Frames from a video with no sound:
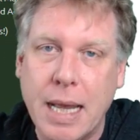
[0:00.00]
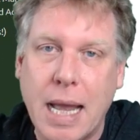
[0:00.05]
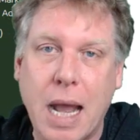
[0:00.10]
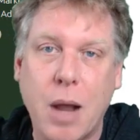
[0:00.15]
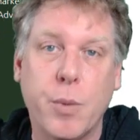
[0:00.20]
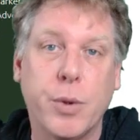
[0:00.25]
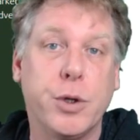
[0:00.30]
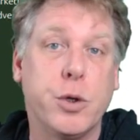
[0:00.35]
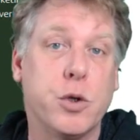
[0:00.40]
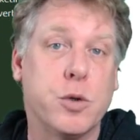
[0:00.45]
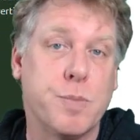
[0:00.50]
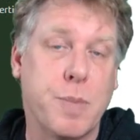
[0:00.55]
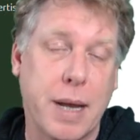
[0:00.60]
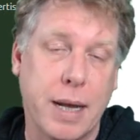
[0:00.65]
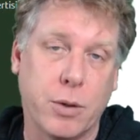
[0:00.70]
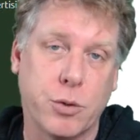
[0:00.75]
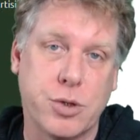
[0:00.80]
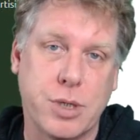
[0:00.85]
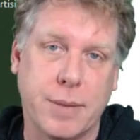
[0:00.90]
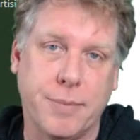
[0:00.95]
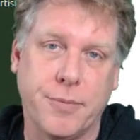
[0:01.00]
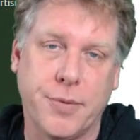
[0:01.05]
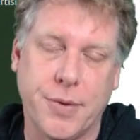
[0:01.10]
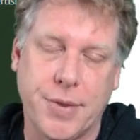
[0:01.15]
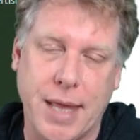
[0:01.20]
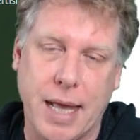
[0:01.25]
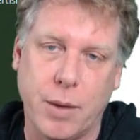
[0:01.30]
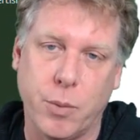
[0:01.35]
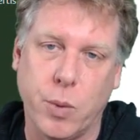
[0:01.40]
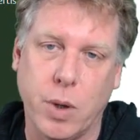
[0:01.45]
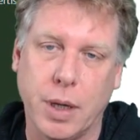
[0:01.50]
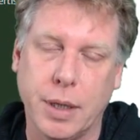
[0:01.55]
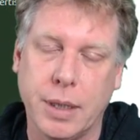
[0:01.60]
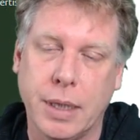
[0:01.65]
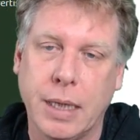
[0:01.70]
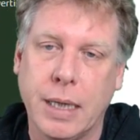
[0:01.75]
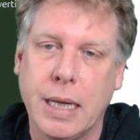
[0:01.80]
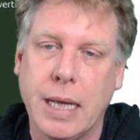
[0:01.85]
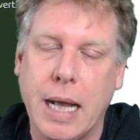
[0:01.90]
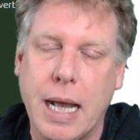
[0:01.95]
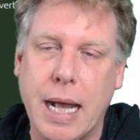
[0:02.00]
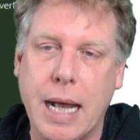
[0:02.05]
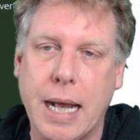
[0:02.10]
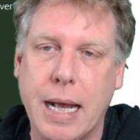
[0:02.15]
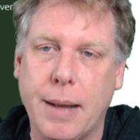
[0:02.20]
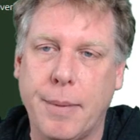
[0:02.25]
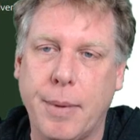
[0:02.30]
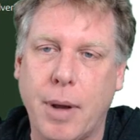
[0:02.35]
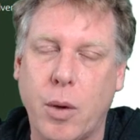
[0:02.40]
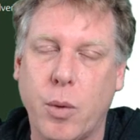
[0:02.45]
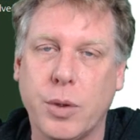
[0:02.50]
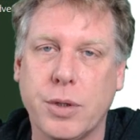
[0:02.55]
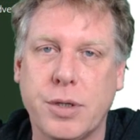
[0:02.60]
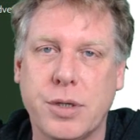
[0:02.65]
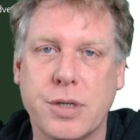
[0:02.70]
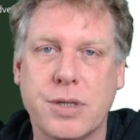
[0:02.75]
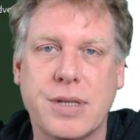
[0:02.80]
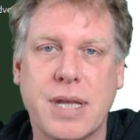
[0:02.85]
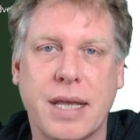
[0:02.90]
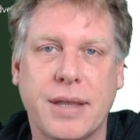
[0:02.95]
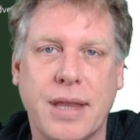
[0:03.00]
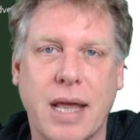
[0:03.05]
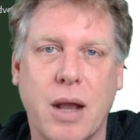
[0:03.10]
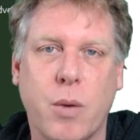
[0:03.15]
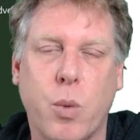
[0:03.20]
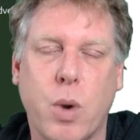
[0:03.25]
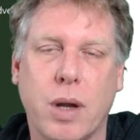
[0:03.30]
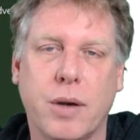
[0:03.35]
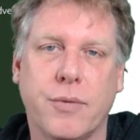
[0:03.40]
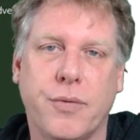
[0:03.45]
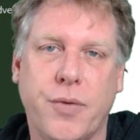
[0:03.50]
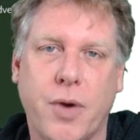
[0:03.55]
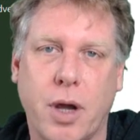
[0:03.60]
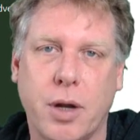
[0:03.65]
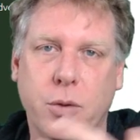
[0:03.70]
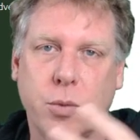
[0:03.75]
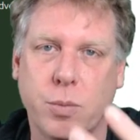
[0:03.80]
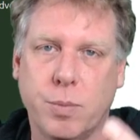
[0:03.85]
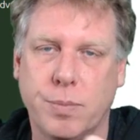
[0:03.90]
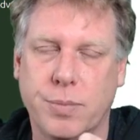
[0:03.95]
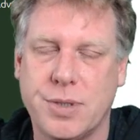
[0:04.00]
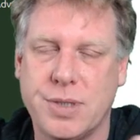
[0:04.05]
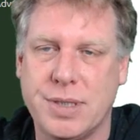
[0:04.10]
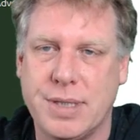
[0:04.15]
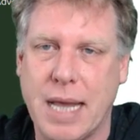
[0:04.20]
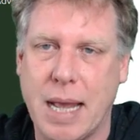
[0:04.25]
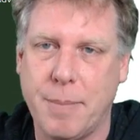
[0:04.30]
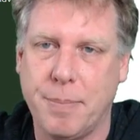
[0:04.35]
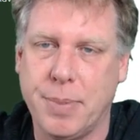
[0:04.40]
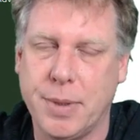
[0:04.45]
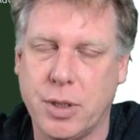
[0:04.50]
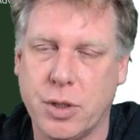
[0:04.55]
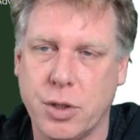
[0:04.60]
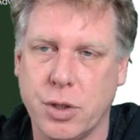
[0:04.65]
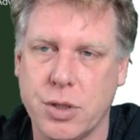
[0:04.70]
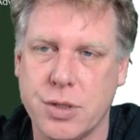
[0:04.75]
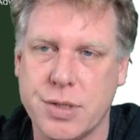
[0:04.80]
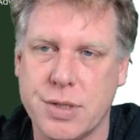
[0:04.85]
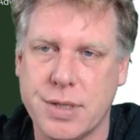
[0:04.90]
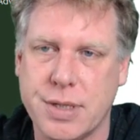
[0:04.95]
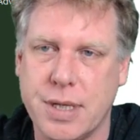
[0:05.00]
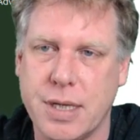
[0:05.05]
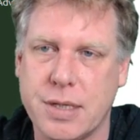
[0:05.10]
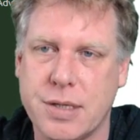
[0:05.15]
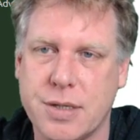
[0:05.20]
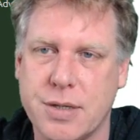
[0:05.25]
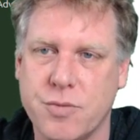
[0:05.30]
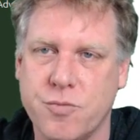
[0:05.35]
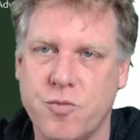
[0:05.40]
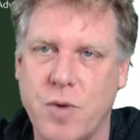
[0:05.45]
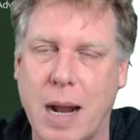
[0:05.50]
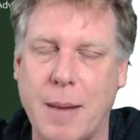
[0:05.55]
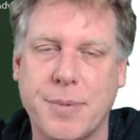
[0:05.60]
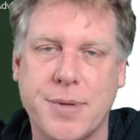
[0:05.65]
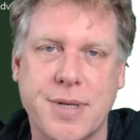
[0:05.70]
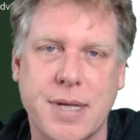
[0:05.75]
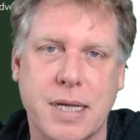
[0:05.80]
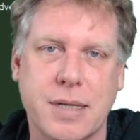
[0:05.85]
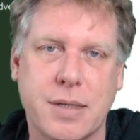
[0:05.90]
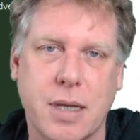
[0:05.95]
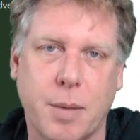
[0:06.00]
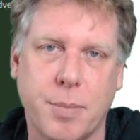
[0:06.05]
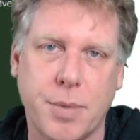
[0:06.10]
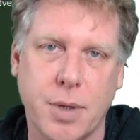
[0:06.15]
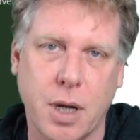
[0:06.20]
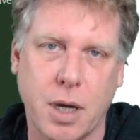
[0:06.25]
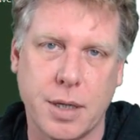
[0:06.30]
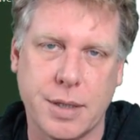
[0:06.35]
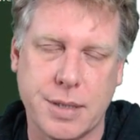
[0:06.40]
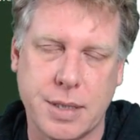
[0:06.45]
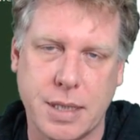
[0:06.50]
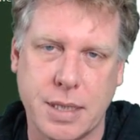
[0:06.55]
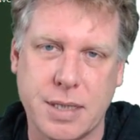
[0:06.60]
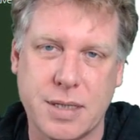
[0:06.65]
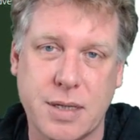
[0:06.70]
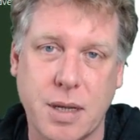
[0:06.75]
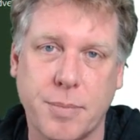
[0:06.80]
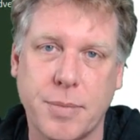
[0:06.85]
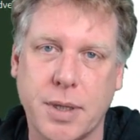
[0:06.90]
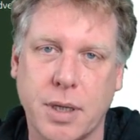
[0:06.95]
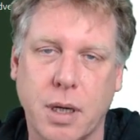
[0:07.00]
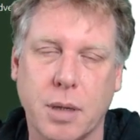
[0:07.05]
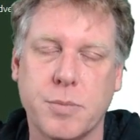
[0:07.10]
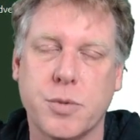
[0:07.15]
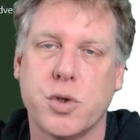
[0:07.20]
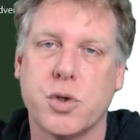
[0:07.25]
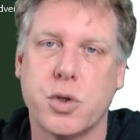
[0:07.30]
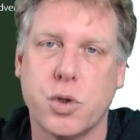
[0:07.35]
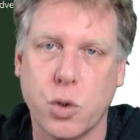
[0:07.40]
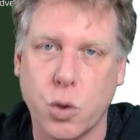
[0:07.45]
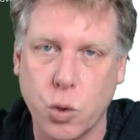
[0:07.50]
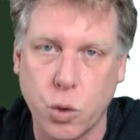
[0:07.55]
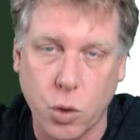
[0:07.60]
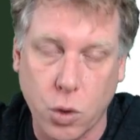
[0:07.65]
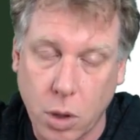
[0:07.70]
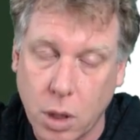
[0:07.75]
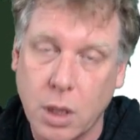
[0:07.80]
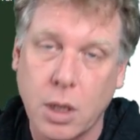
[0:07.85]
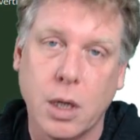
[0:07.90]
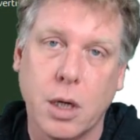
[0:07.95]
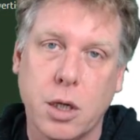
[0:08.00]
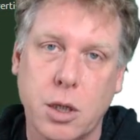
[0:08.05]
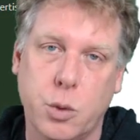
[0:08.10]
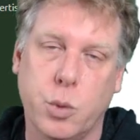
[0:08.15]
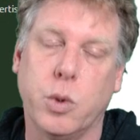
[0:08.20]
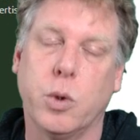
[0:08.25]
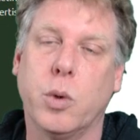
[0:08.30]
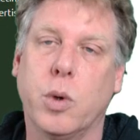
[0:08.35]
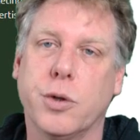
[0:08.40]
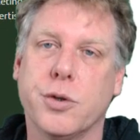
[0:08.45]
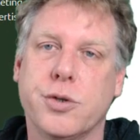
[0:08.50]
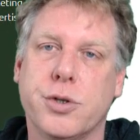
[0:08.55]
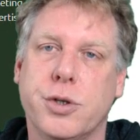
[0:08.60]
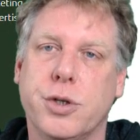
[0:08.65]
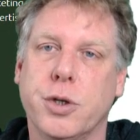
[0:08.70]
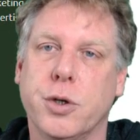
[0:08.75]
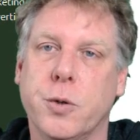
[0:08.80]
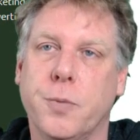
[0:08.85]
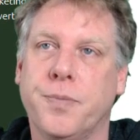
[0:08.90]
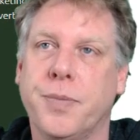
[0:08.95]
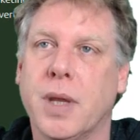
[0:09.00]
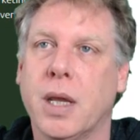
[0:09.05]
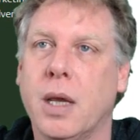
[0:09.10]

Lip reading: And we used MailChimp for that one. I want to just take that one final step because this wraps things up nicely. It's something I'm sure you will want to do.